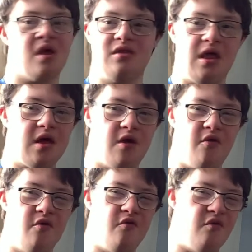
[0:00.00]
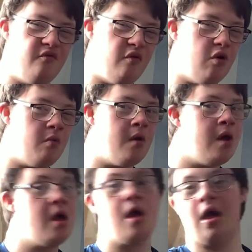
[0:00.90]
Thank you for, for
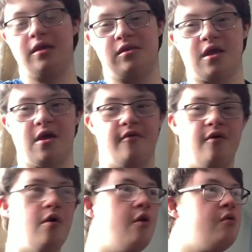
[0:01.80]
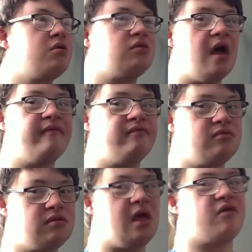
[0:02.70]
and thank you for stuff.
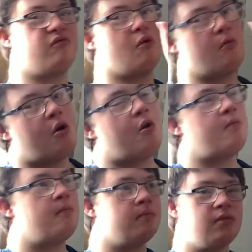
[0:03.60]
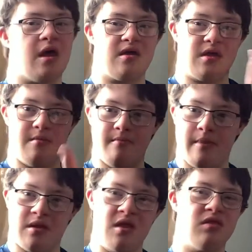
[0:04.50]
Thanks for mom, thanks for my
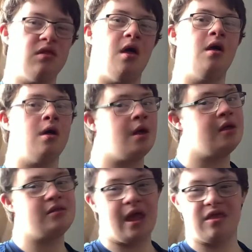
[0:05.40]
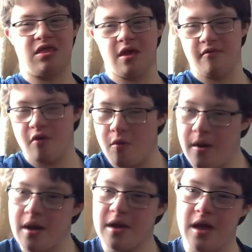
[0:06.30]
sister, thanks for
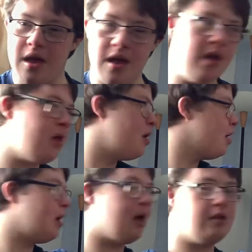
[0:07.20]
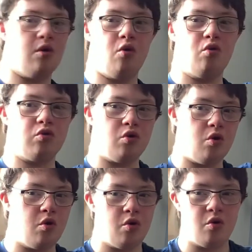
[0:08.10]
Maggie, and
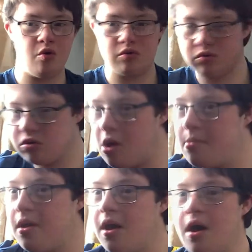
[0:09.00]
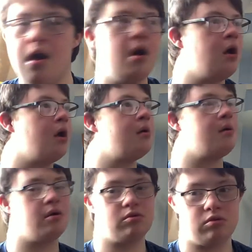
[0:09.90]
also Talia,
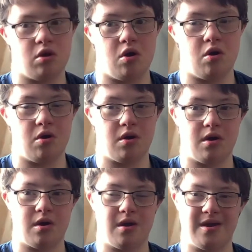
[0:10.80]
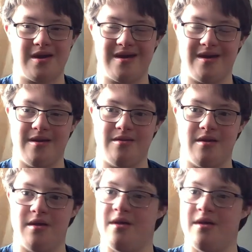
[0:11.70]
Tar, yeah.